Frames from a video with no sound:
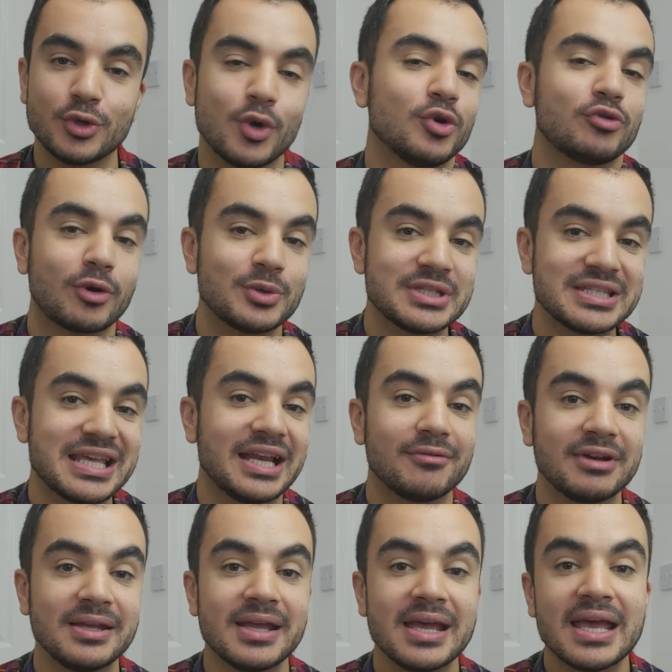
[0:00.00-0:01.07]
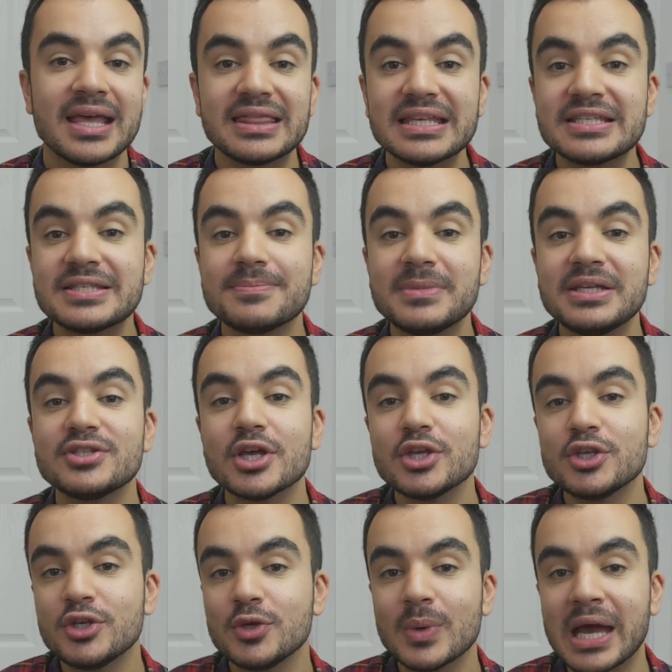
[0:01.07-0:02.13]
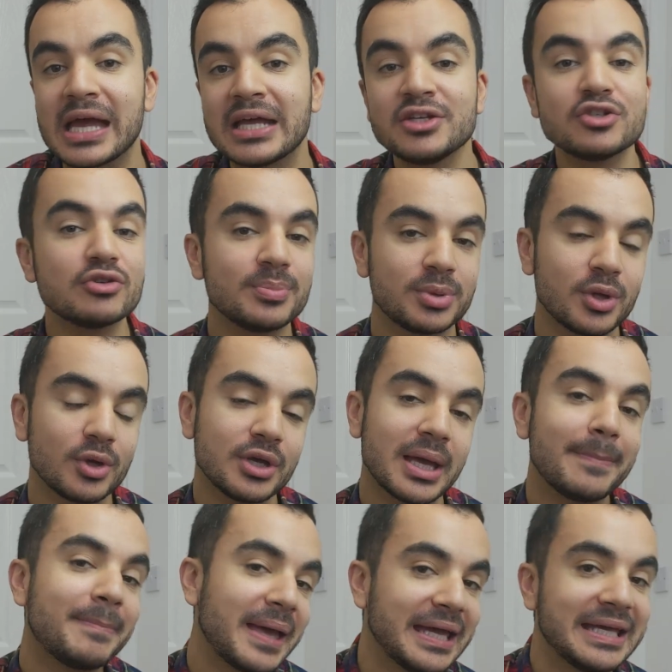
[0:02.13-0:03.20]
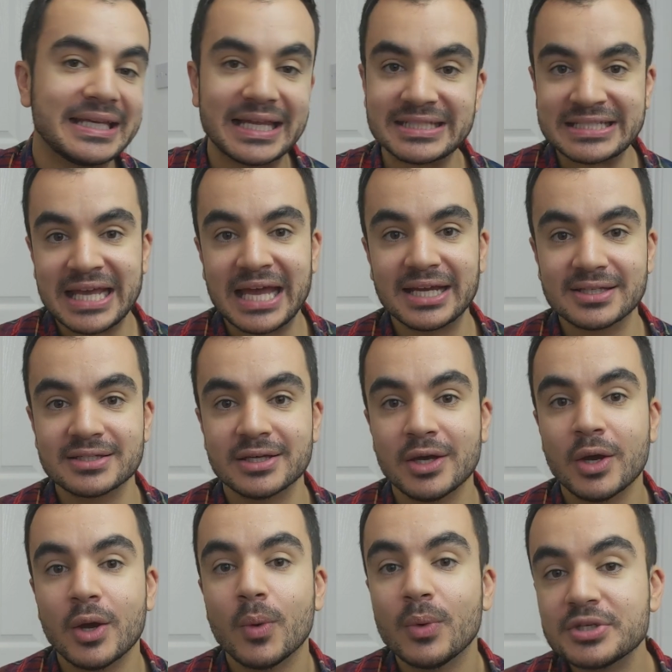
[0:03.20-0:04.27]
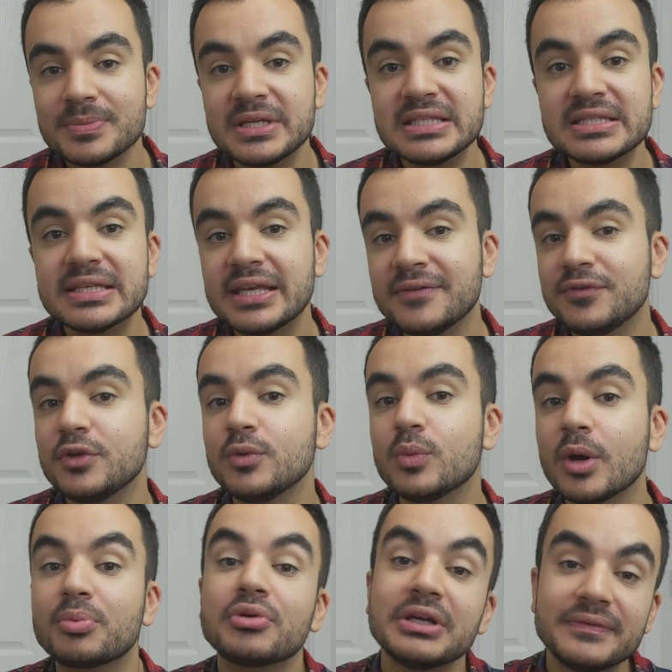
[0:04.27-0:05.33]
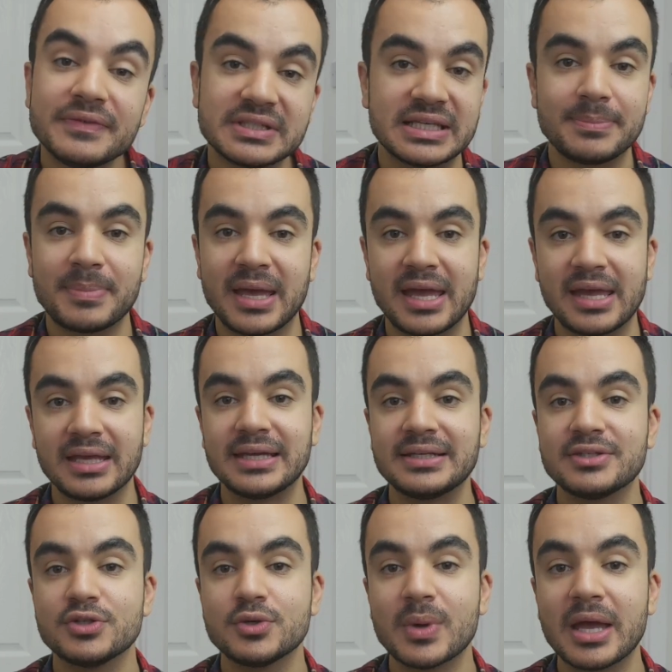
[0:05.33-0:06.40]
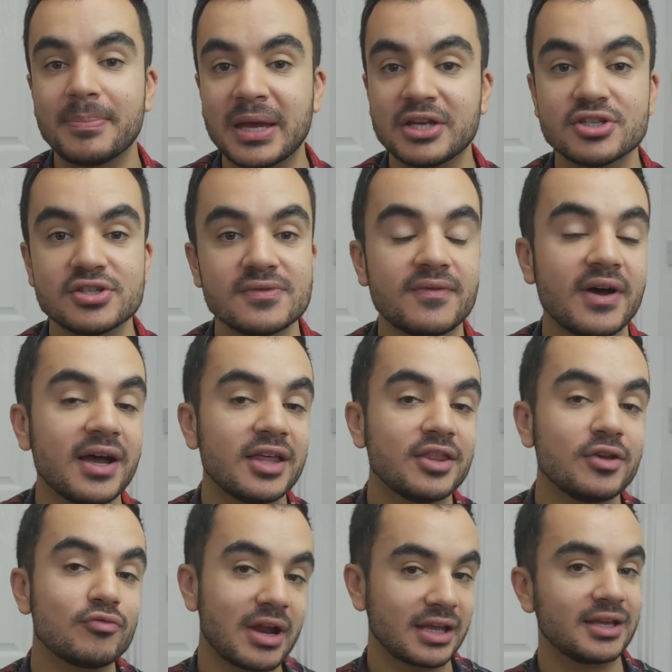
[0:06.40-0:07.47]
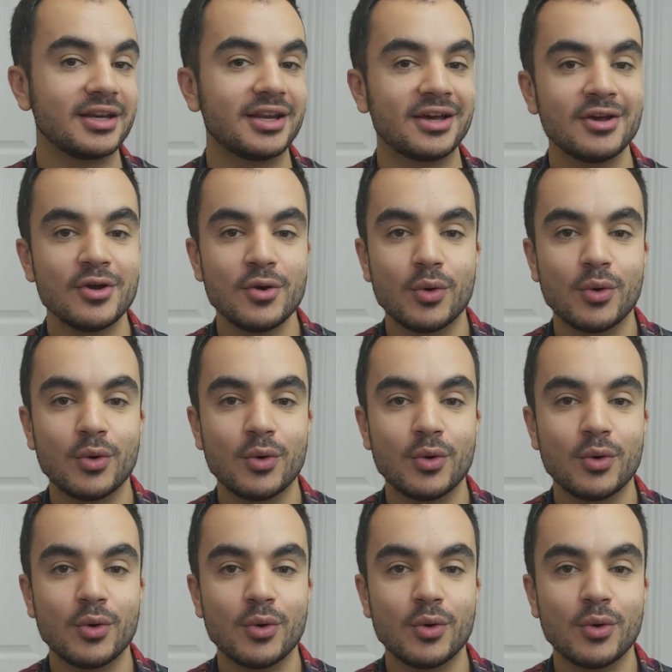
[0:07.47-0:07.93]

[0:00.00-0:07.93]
your gross salary, this means you and your employer pay less tax, which means if you were previously paying into a pension via the regular